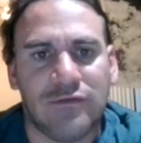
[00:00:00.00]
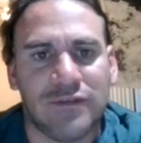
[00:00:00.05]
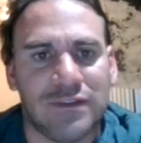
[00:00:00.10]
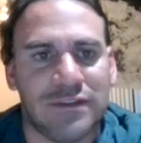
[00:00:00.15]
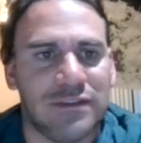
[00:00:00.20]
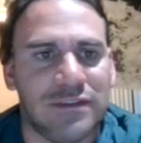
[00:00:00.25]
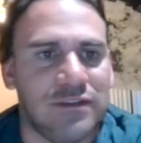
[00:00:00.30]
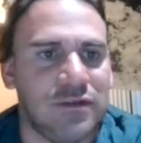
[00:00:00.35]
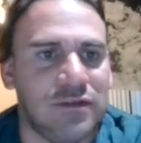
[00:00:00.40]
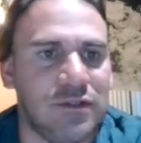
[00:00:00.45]

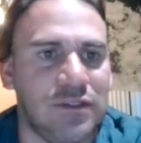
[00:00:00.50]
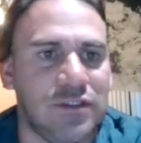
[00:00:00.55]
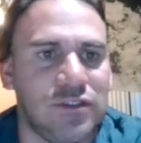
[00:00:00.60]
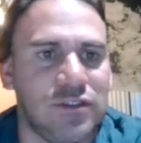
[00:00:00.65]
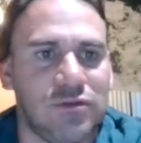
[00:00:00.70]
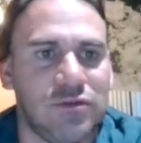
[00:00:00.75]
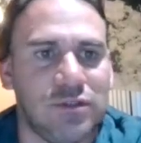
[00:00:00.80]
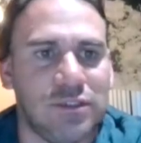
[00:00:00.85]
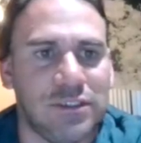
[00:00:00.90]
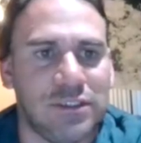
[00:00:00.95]
So these
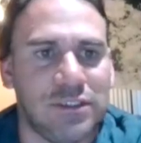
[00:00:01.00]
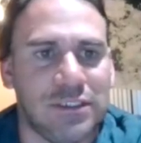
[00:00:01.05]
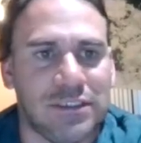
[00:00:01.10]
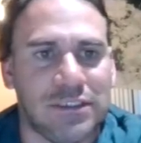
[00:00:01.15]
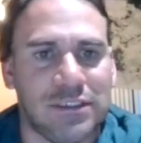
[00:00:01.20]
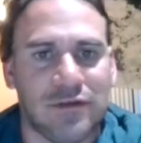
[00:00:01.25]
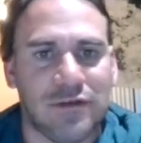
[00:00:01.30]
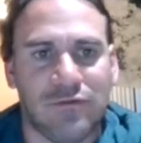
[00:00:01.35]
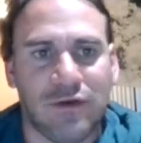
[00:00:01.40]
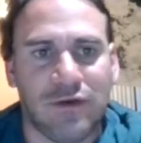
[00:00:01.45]
two are
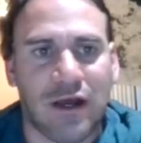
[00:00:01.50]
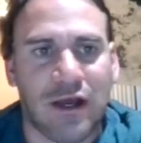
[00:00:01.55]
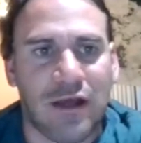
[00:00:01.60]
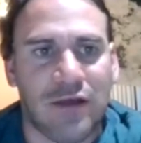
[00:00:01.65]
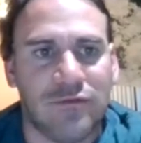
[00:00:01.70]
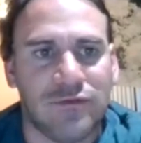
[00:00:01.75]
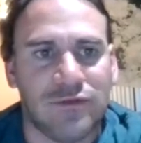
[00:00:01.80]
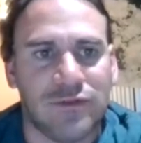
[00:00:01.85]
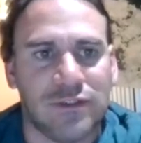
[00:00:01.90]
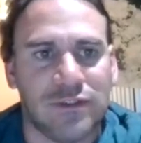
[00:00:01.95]

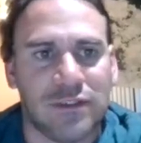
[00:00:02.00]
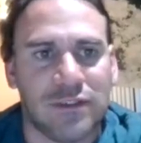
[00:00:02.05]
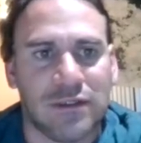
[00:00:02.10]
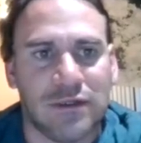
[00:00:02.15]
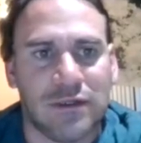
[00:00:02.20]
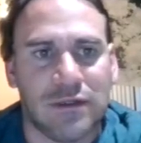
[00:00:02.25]
65s.